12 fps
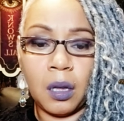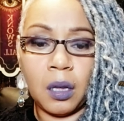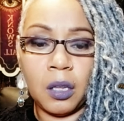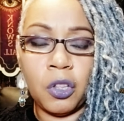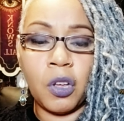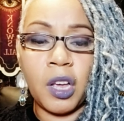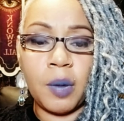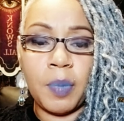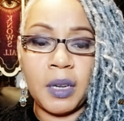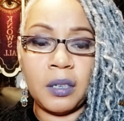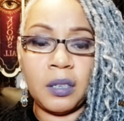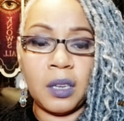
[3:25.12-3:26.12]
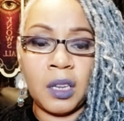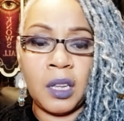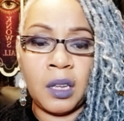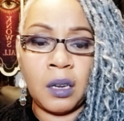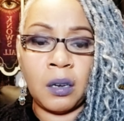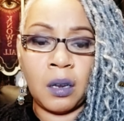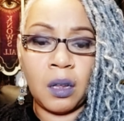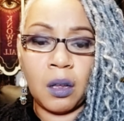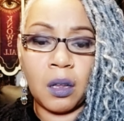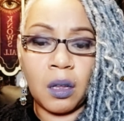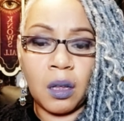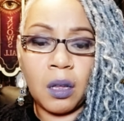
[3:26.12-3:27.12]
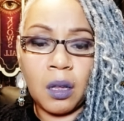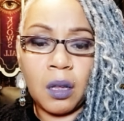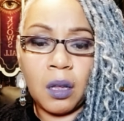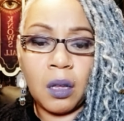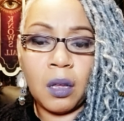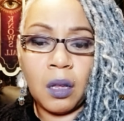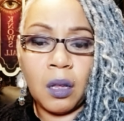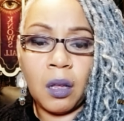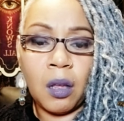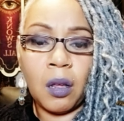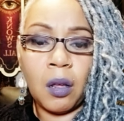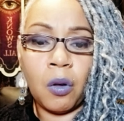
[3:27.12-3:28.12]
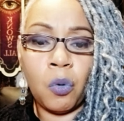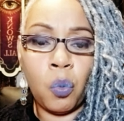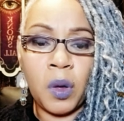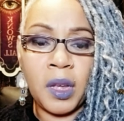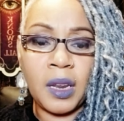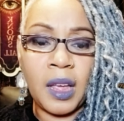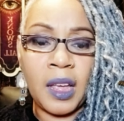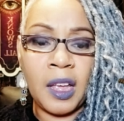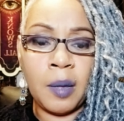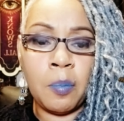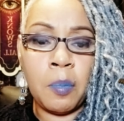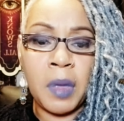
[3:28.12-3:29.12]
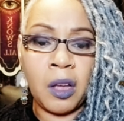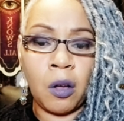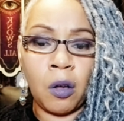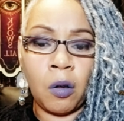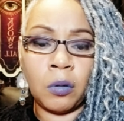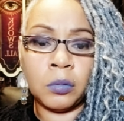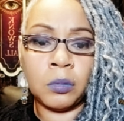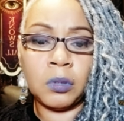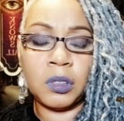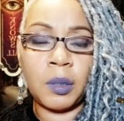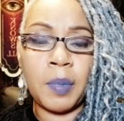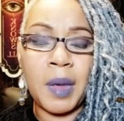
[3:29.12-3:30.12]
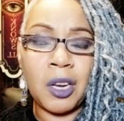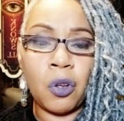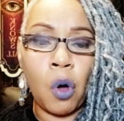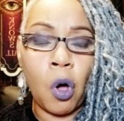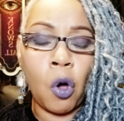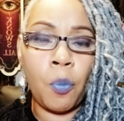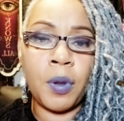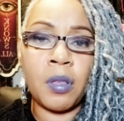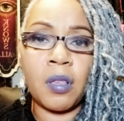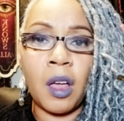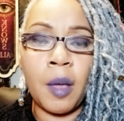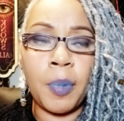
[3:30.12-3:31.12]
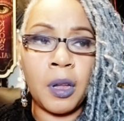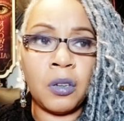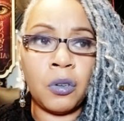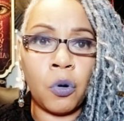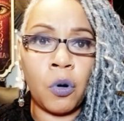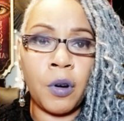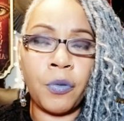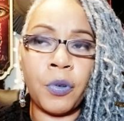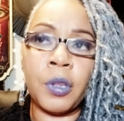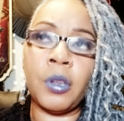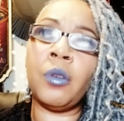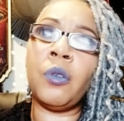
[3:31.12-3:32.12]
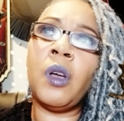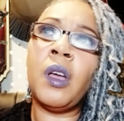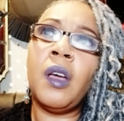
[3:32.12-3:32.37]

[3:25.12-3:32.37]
You could be dealing with a male, somebody who opens up a door for you.